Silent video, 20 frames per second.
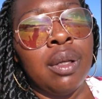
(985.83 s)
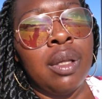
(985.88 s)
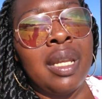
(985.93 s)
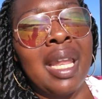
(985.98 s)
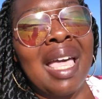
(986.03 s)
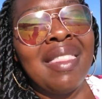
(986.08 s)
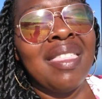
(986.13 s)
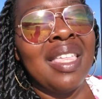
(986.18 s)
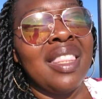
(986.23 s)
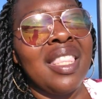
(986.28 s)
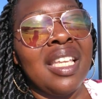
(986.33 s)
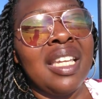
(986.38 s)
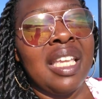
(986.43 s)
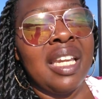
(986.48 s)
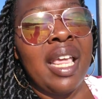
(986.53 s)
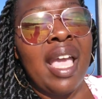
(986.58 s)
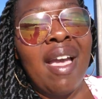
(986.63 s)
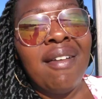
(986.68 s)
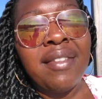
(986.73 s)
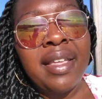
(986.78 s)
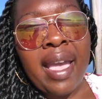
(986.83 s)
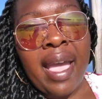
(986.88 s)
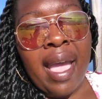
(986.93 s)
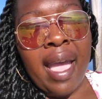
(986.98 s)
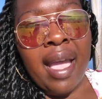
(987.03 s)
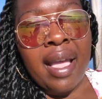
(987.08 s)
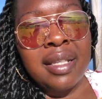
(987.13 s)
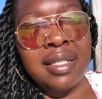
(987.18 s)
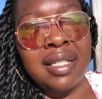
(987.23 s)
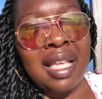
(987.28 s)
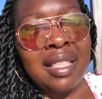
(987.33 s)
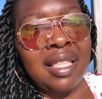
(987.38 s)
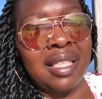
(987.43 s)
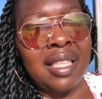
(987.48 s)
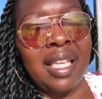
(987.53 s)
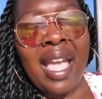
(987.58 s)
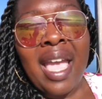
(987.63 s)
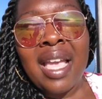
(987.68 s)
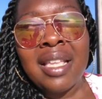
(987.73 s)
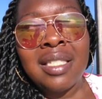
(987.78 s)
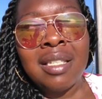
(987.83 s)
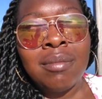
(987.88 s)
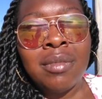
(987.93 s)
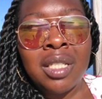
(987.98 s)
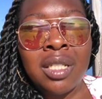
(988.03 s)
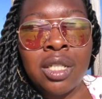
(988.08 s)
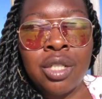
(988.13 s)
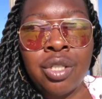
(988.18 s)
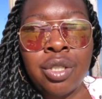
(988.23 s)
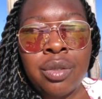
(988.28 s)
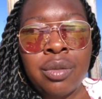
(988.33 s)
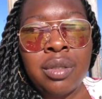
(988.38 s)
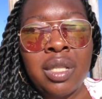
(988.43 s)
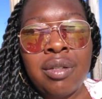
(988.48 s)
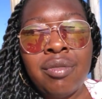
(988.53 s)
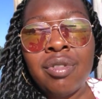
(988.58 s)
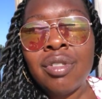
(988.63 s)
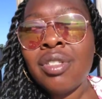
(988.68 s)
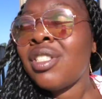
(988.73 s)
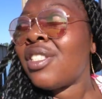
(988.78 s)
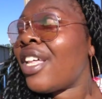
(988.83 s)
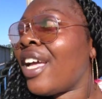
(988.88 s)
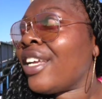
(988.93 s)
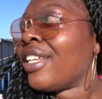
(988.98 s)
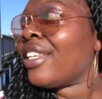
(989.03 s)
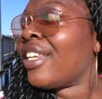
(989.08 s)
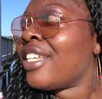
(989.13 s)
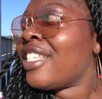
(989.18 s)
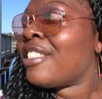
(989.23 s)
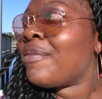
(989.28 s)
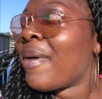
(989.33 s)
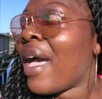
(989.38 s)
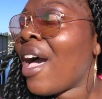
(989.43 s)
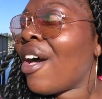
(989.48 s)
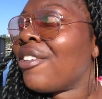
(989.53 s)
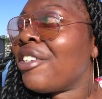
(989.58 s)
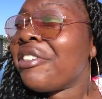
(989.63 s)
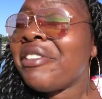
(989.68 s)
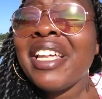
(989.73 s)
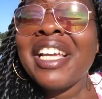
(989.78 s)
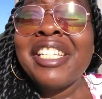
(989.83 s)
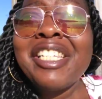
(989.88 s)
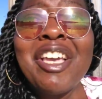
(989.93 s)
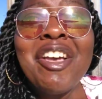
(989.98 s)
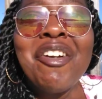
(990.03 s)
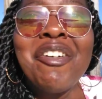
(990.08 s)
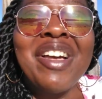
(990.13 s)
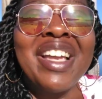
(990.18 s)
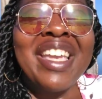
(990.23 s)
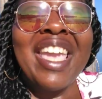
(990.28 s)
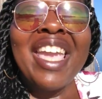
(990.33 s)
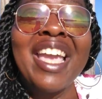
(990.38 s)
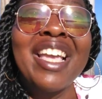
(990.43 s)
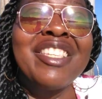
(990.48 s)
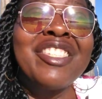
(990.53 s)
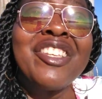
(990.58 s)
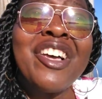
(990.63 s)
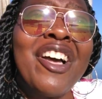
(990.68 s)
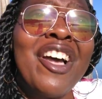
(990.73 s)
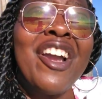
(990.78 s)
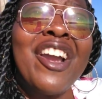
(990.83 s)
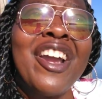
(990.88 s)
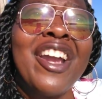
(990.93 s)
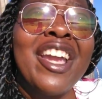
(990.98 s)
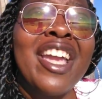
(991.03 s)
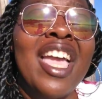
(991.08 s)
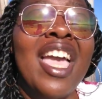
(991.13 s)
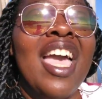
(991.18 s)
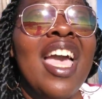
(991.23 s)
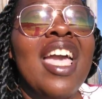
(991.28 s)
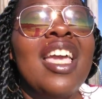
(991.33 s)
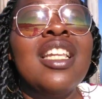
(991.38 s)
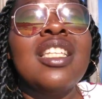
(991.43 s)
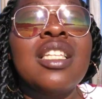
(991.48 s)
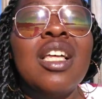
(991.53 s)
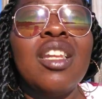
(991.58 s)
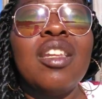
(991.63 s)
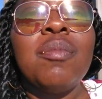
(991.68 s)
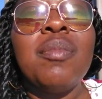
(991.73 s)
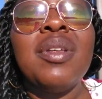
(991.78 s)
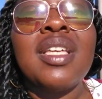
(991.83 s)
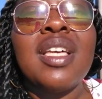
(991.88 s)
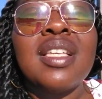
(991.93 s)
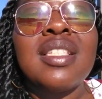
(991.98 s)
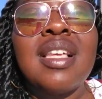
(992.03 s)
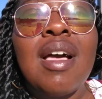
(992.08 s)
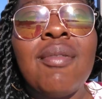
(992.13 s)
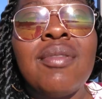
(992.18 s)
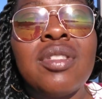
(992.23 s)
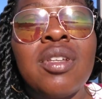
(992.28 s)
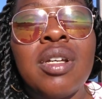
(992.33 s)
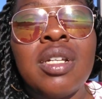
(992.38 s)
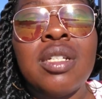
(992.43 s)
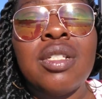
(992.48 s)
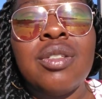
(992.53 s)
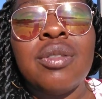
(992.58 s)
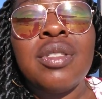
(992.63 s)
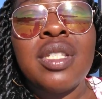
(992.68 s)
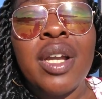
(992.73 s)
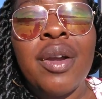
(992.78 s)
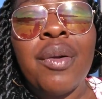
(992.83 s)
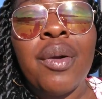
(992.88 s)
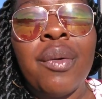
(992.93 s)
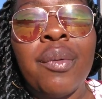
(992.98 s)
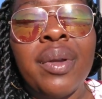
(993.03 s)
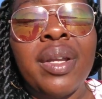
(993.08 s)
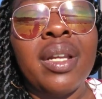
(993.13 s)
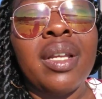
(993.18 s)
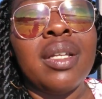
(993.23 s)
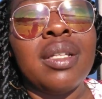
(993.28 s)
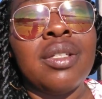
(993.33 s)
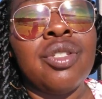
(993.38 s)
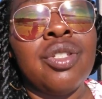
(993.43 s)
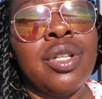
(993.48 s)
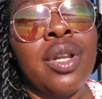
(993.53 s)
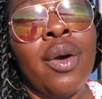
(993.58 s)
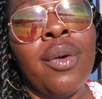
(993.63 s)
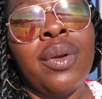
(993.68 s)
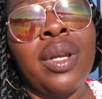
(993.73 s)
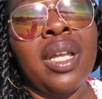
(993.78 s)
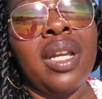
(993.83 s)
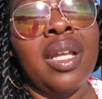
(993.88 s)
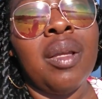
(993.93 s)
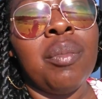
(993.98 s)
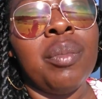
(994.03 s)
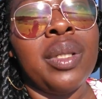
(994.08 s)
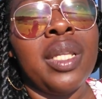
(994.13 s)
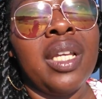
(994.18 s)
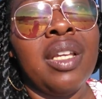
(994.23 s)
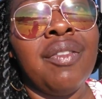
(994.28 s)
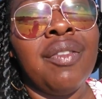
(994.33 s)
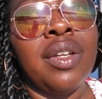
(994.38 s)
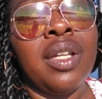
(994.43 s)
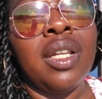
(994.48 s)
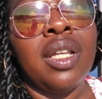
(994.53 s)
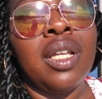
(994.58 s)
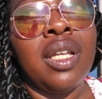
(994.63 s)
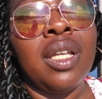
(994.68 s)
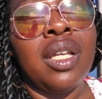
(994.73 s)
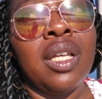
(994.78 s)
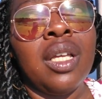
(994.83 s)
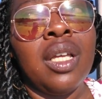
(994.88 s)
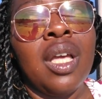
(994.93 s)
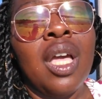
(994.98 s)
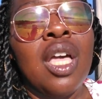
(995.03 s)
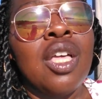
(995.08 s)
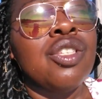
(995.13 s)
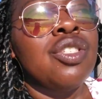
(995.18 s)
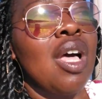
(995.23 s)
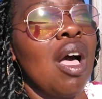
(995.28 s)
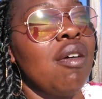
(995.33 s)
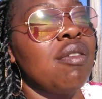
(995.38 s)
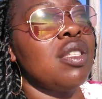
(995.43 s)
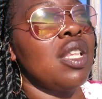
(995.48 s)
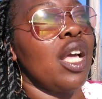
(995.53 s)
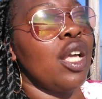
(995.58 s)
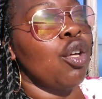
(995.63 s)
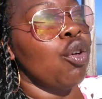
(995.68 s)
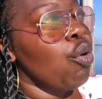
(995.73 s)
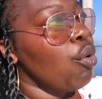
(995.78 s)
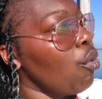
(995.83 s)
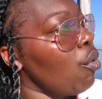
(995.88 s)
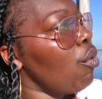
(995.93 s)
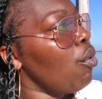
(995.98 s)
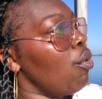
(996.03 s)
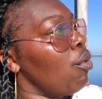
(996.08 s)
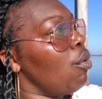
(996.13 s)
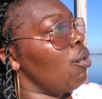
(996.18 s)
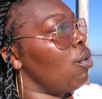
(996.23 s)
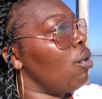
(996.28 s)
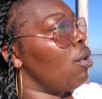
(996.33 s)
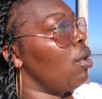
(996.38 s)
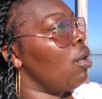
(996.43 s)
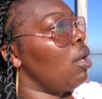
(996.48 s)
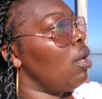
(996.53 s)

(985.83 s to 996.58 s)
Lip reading: Not that they didn't have gas, not that they had something to do. They're just like, they smiled and they're like, no, I can't, sorry. And it's only because I was going to do tarot readings, and they didn't believe in it. So I was like, cool.